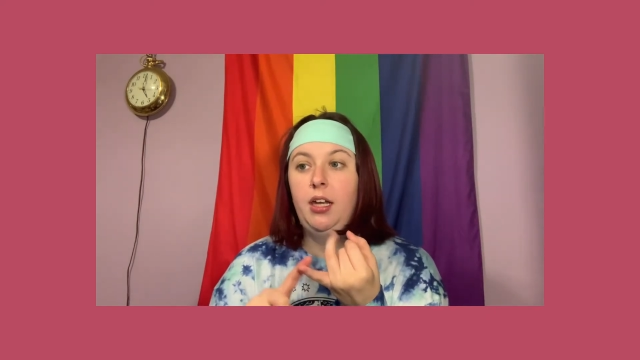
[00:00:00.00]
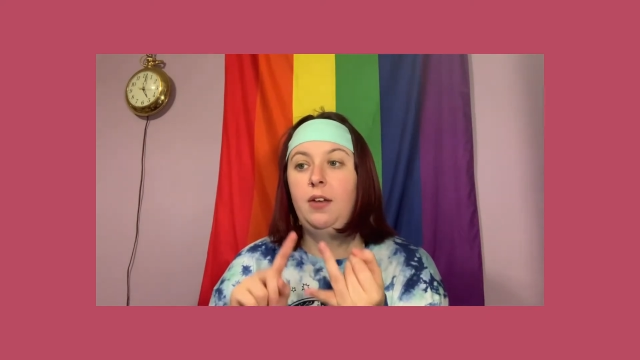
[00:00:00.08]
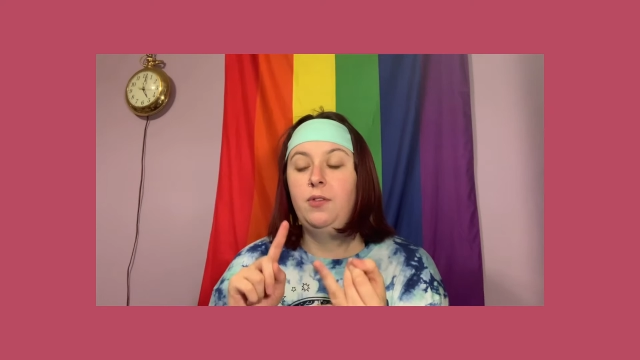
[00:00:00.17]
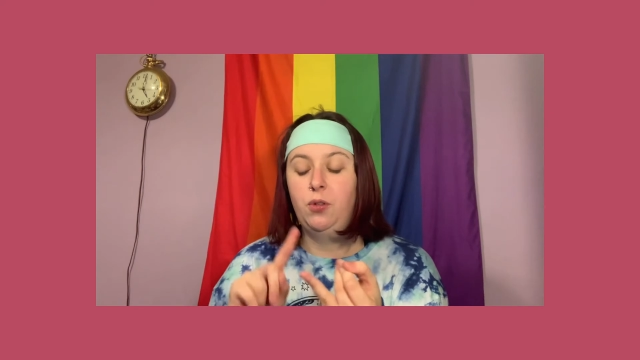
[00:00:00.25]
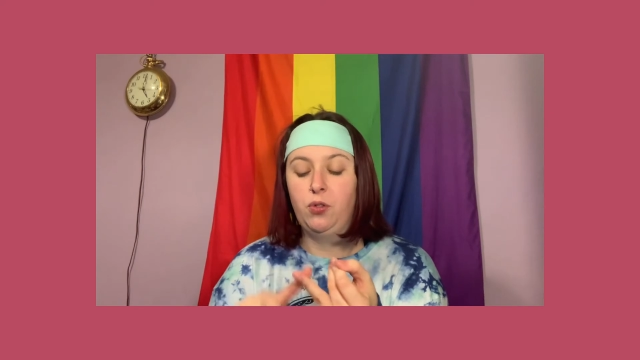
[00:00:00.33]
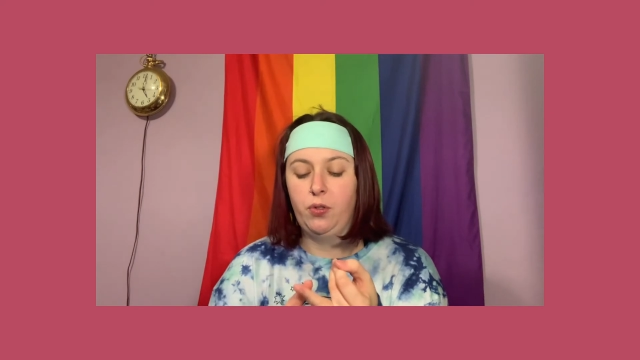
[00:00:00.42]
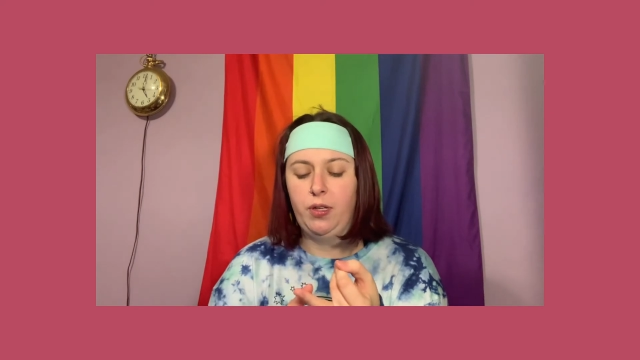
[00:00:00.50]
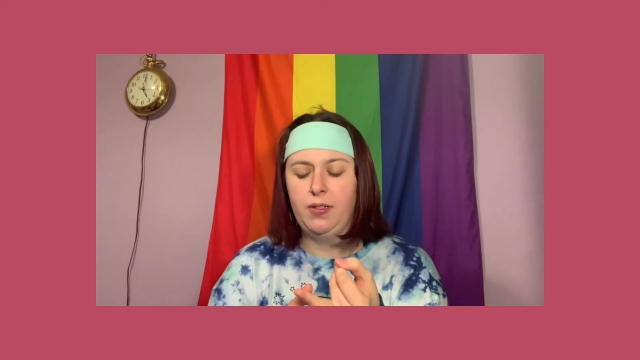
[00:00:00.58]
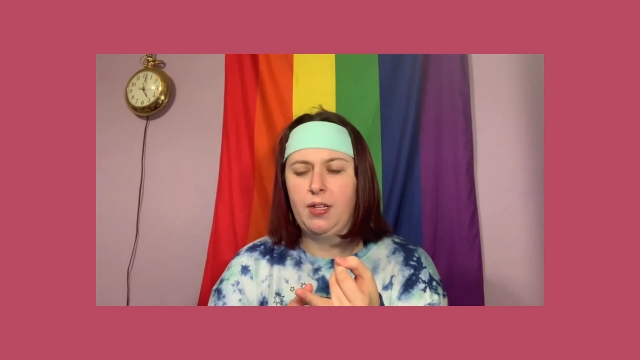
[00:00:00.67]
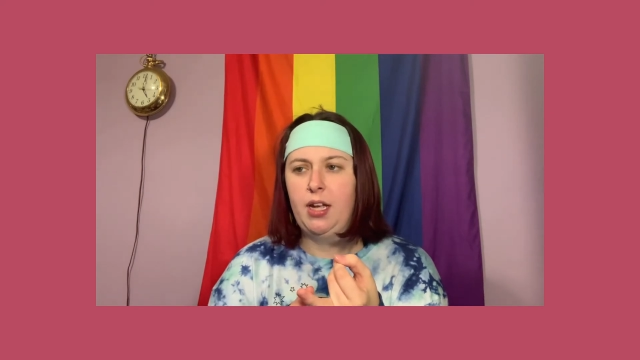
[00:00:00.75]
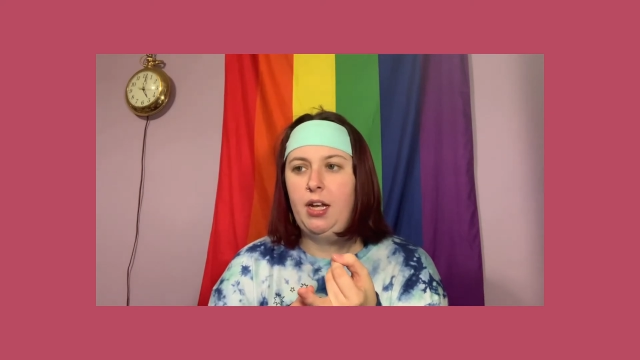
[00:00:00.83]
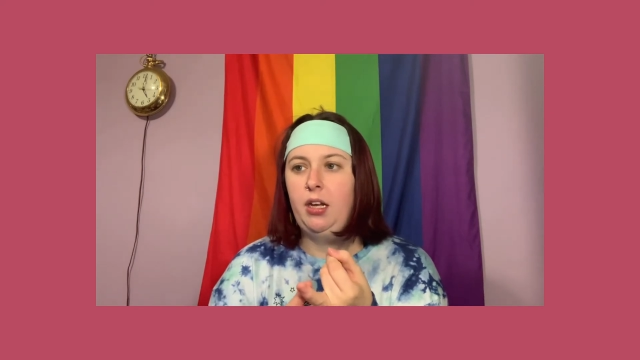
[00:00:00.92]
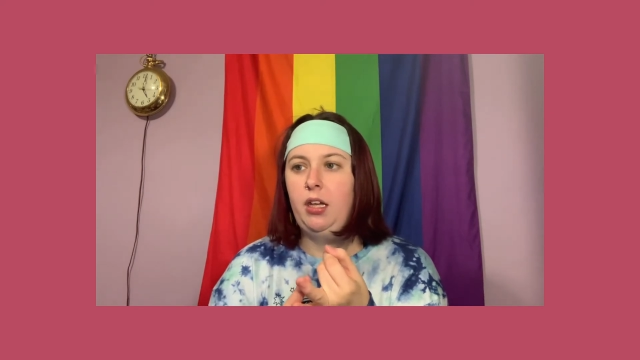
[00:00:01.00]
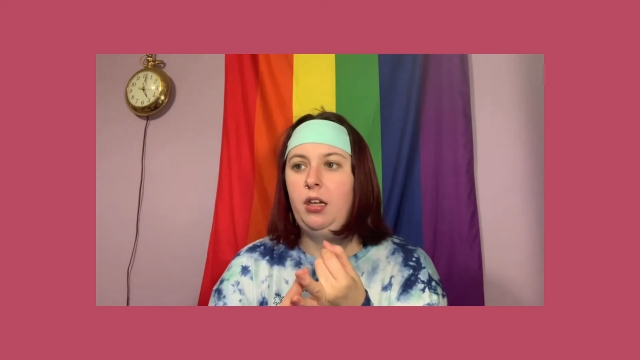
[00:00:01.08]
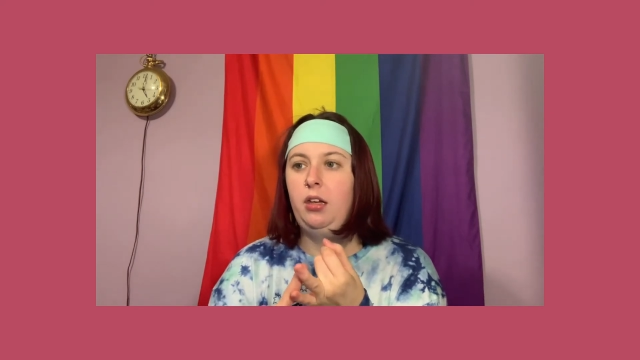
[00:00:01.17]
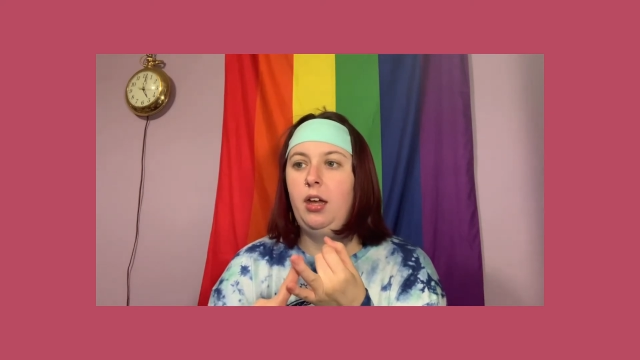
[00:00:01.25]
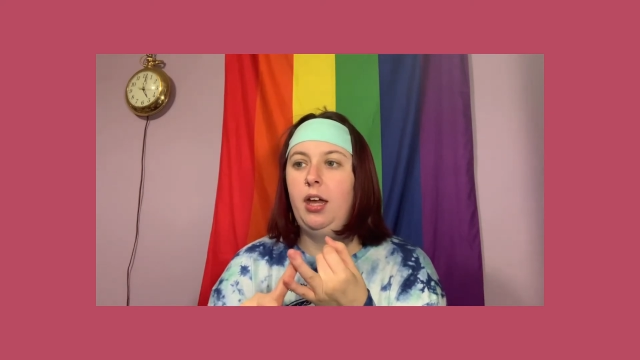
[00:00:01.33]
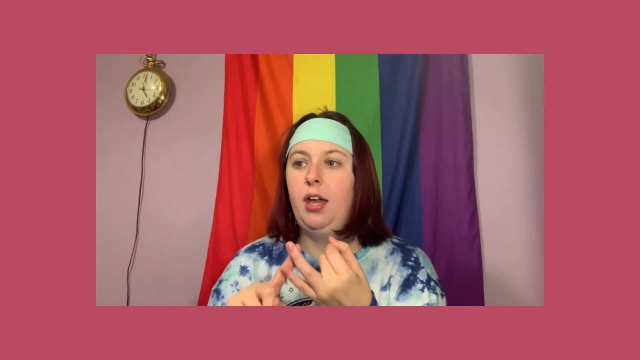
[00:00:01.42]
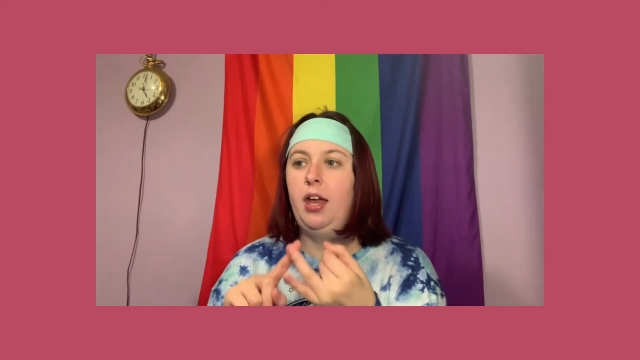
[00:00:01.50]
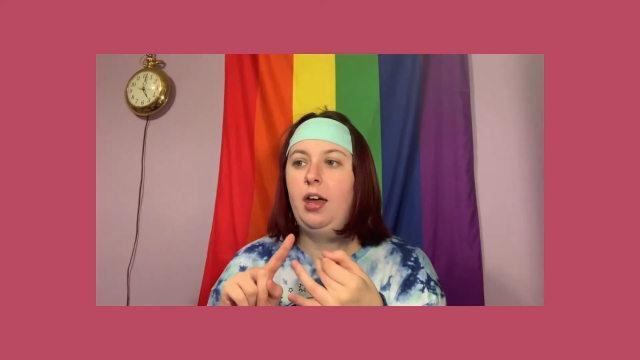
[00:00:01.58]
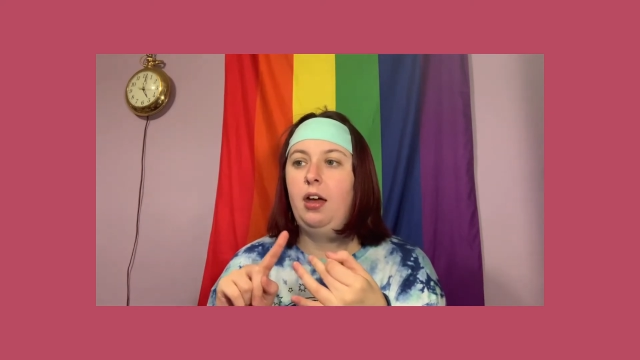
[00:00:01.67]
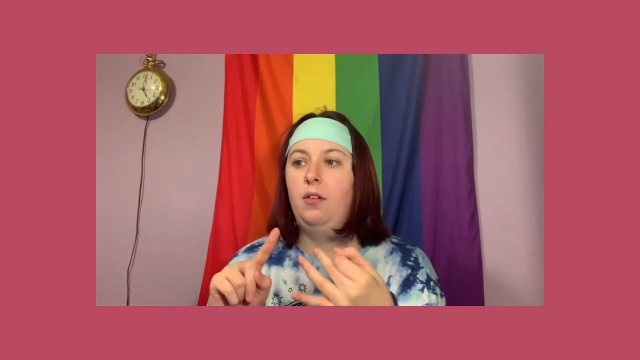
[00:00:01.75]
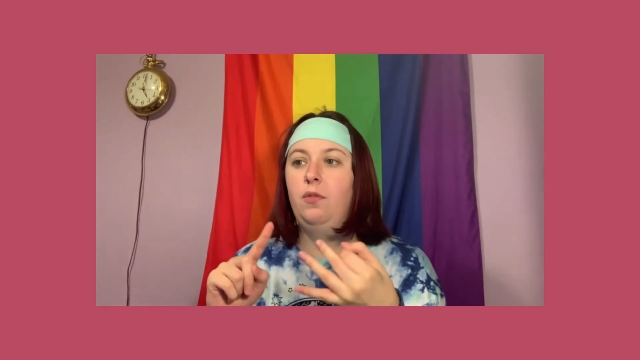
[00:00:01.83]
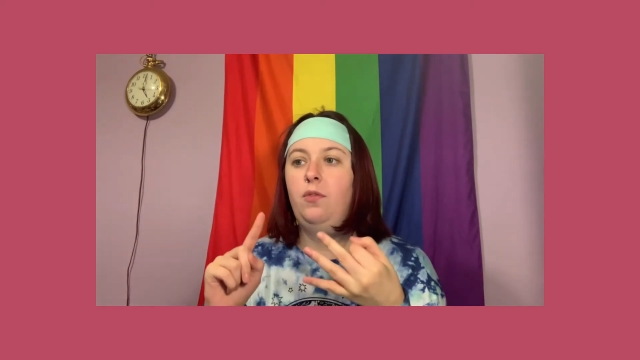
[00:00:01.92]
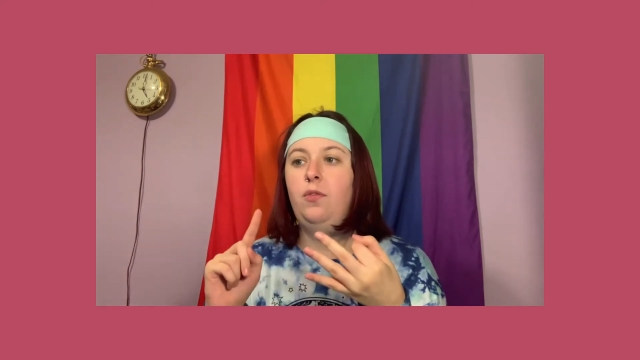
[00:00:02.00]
I have social anxiety, I have